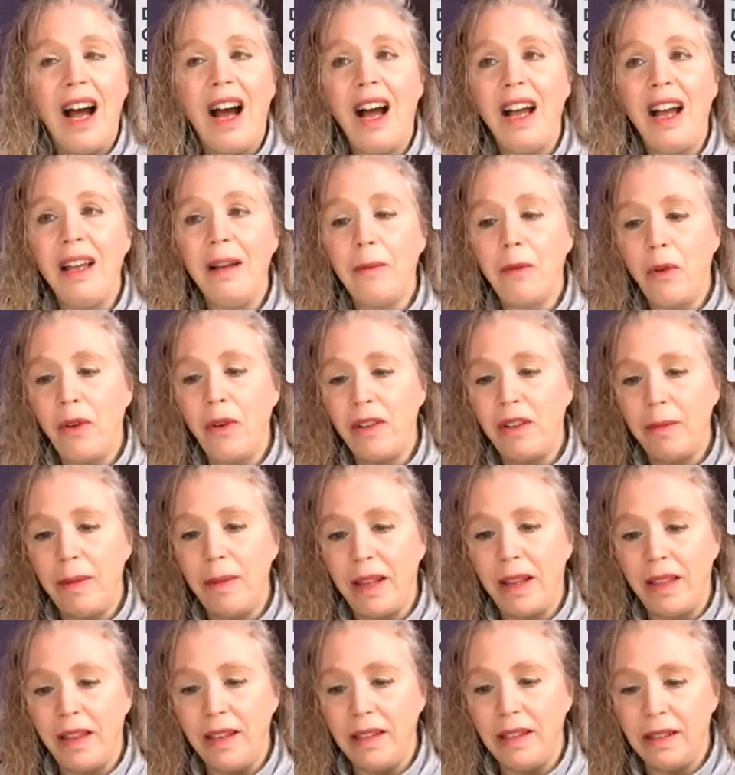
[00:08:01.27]
I am going to
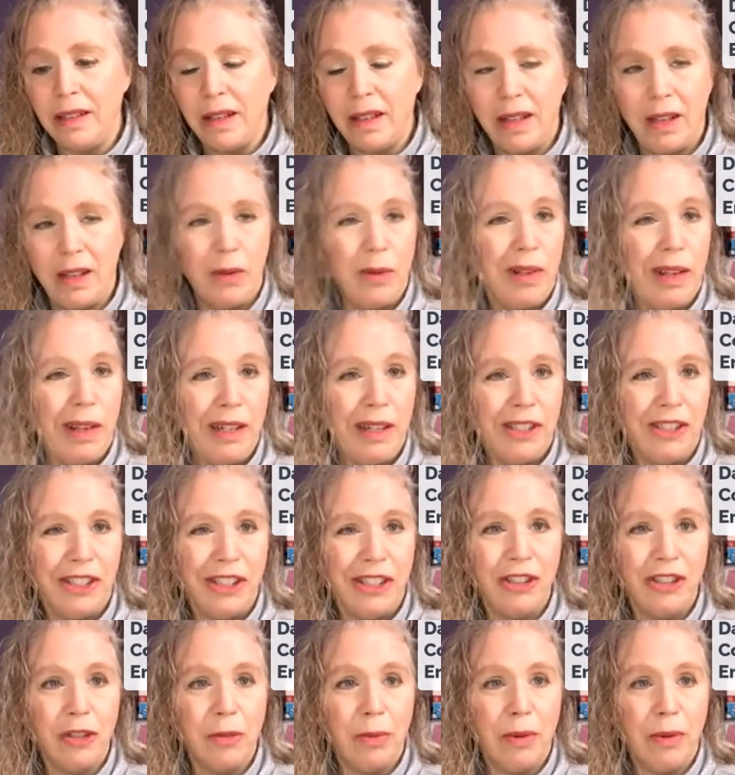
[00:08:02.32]
make these. They were little
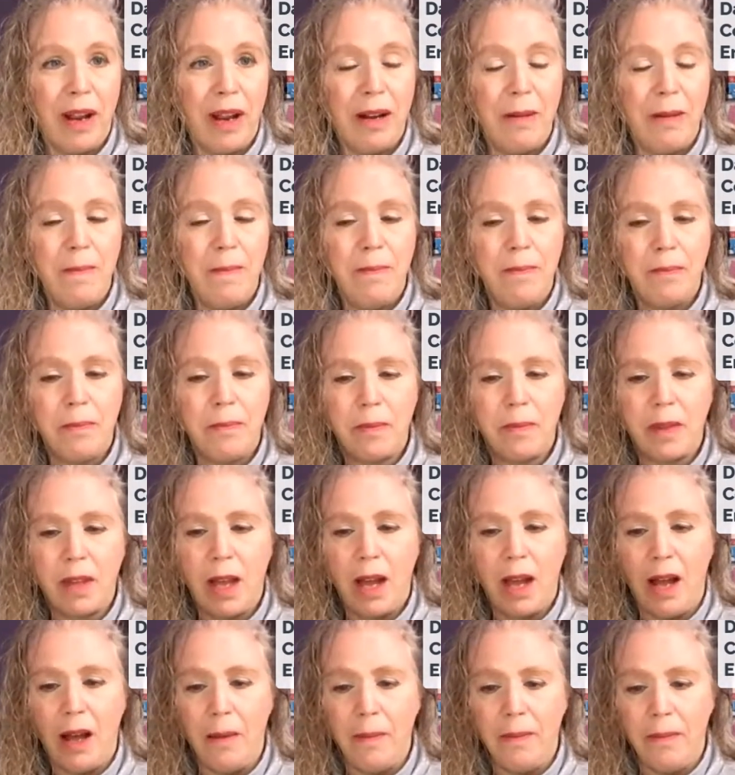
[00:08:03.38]
gingerbread
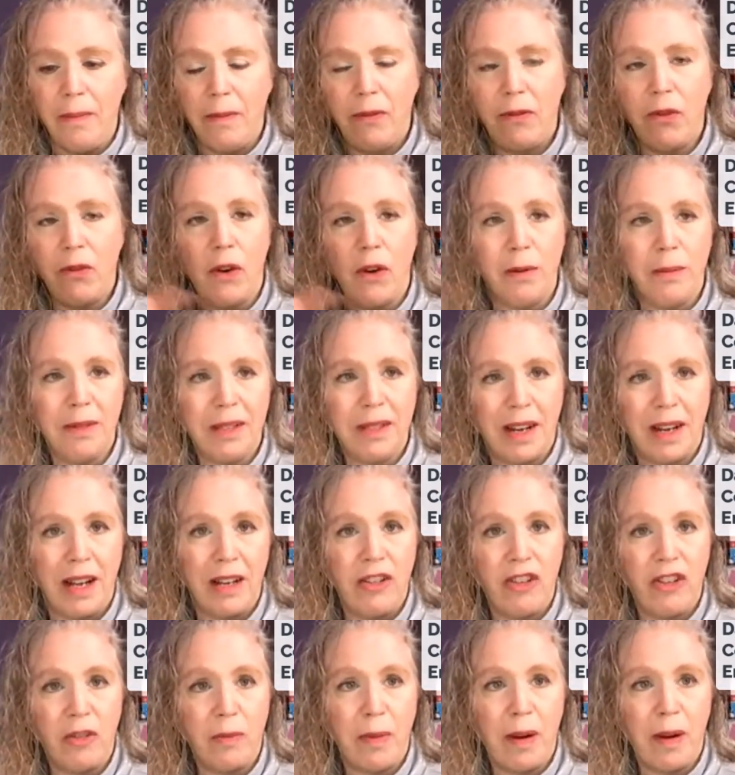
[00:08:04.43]
forms that I
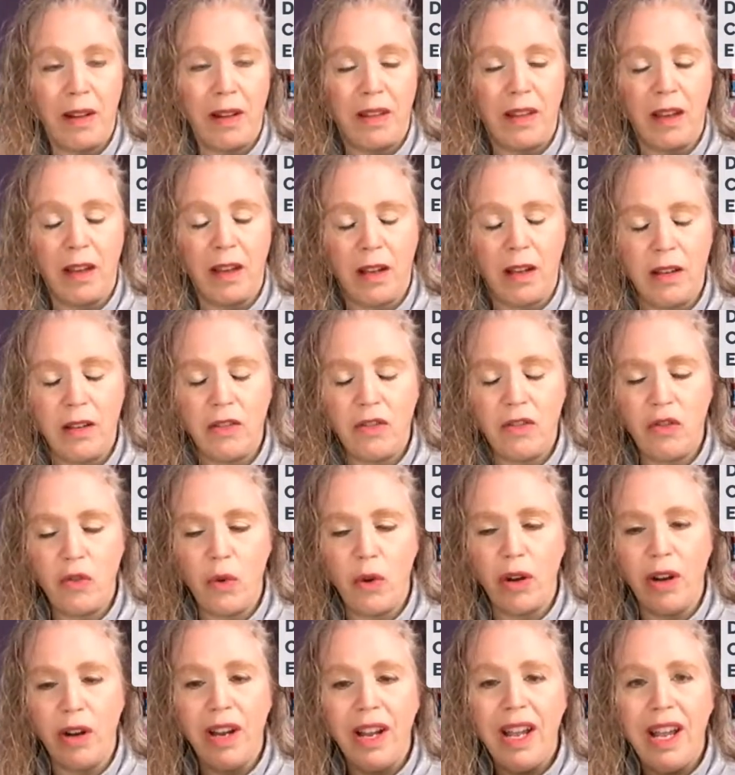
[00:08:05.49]
just bought at the
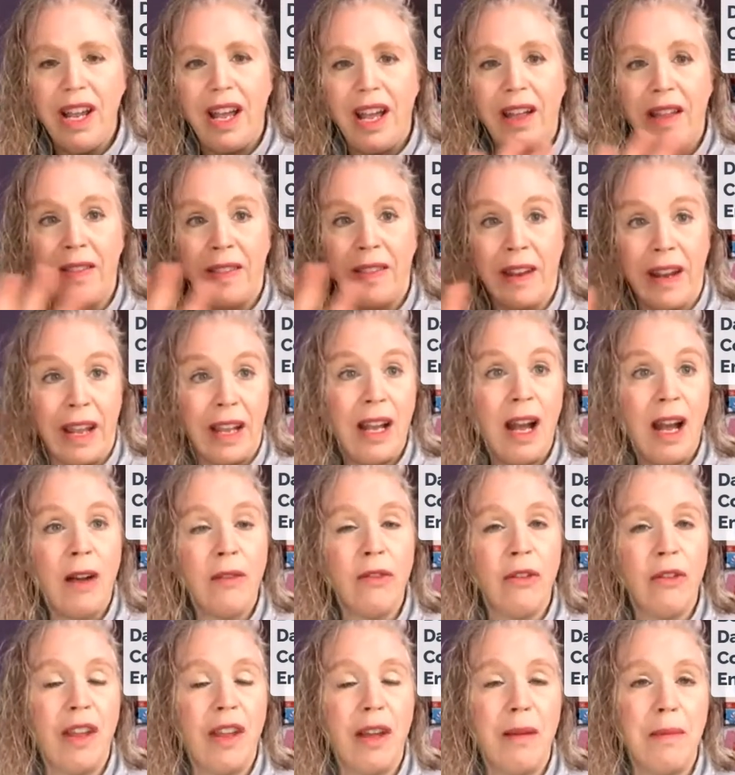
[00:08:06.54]
store. And then I
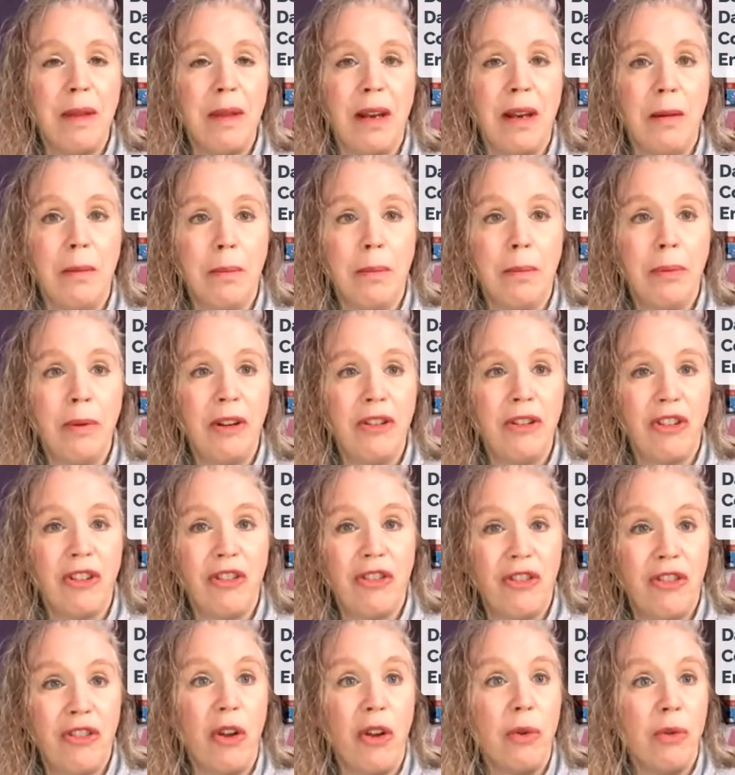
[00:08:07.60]
covered them in
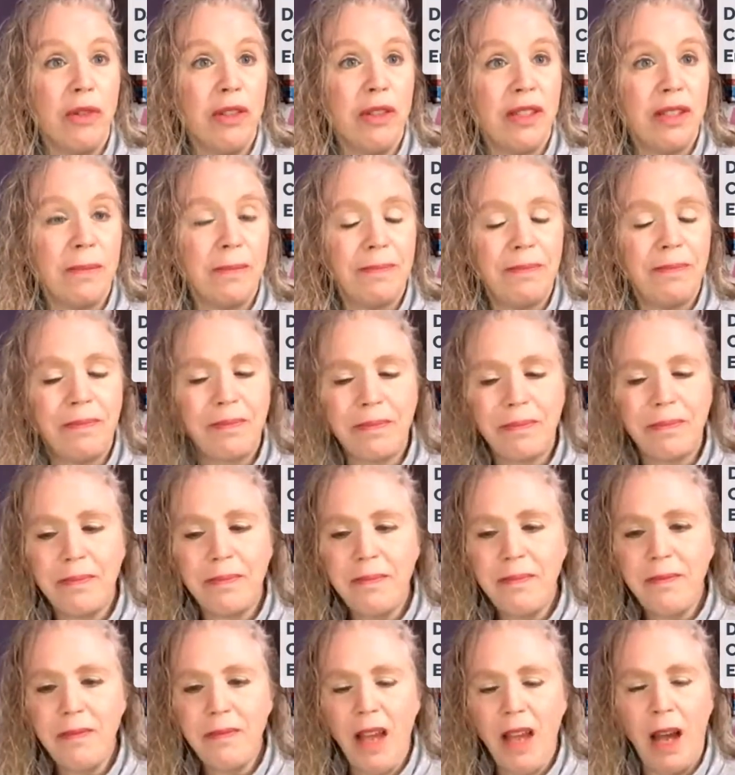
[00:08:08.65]
precious stones
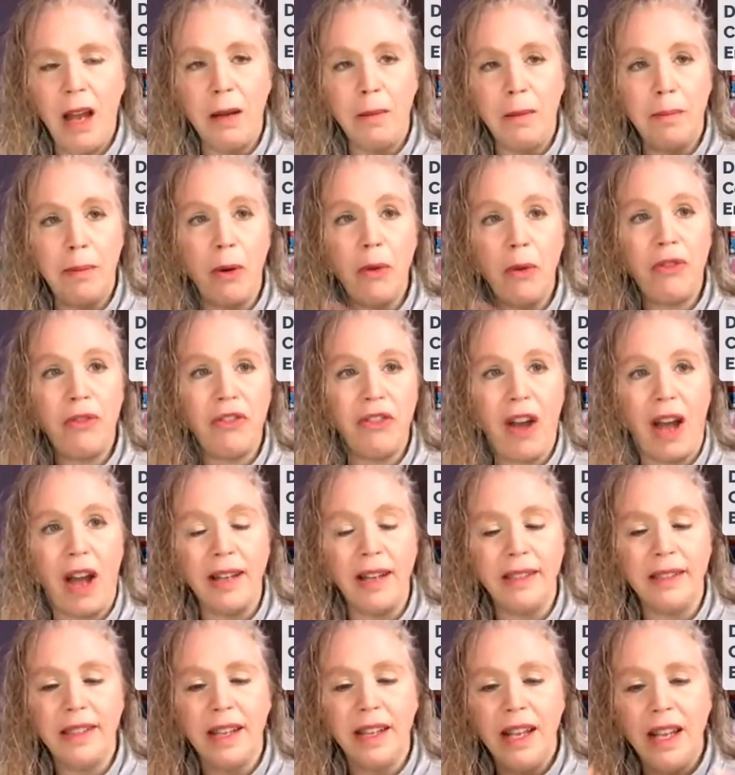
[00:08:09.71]
on both
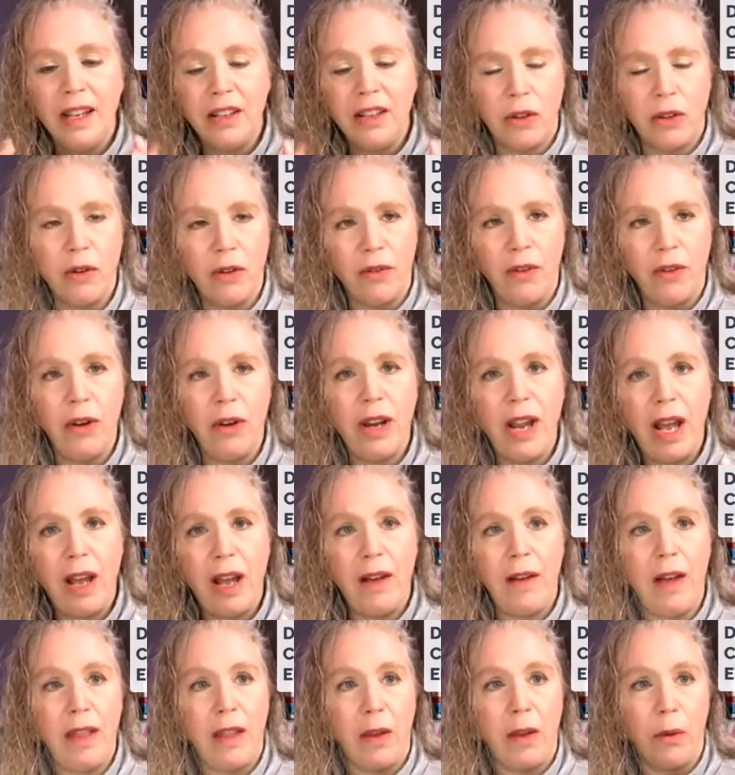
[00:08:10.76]
sides. So they
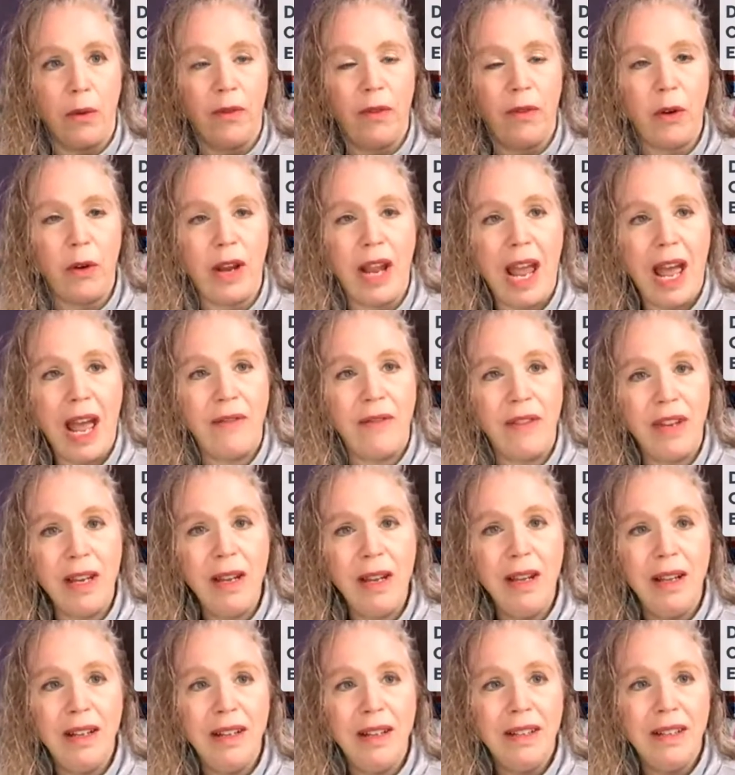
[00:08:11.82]
were very heavy.